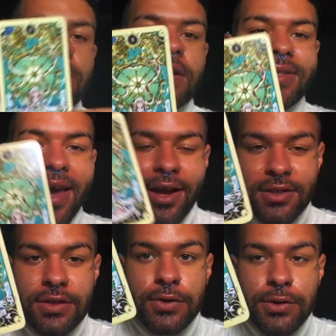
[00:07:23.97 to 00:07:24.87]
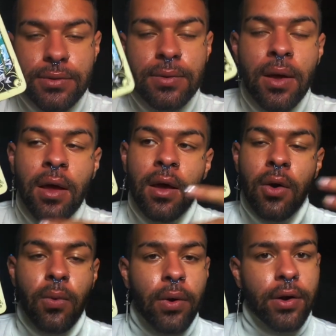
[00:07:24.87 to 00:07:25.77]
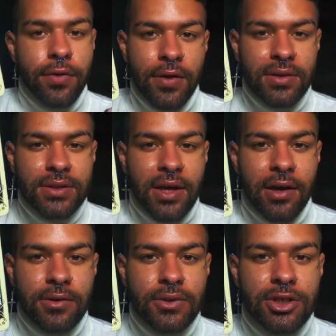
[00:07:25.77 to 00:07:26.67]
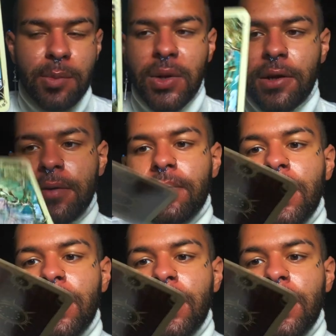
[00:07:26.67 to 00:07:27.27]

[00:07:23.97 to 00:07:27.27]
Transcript: guys actually do work things out, Gemini.